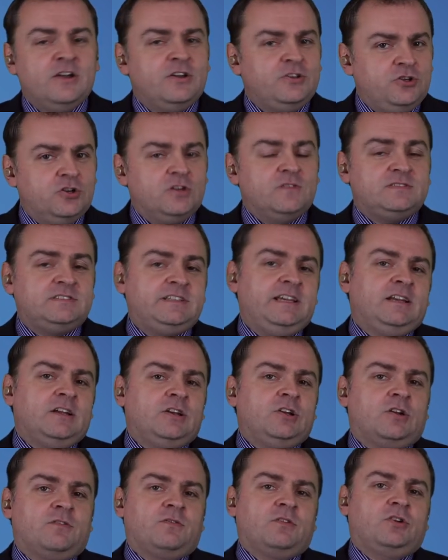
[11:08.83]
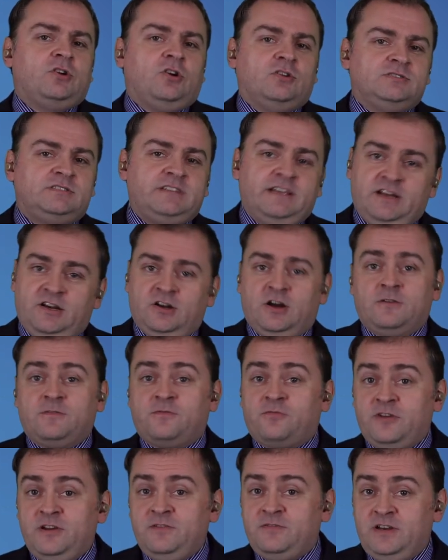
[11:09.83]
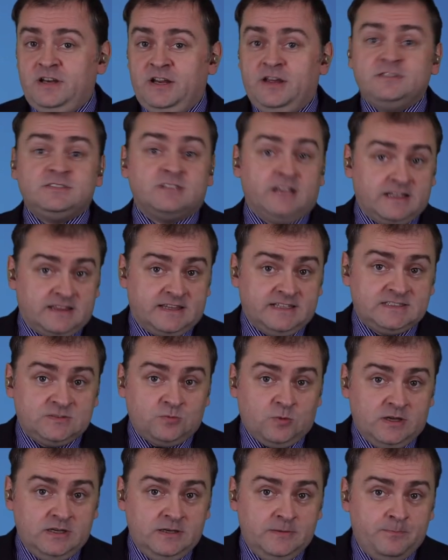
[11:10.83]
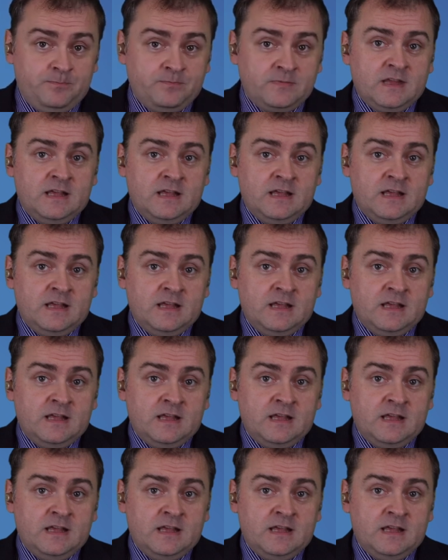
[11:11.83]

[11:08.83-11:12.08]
You'll have seen a lot of the content in our free videos like this one,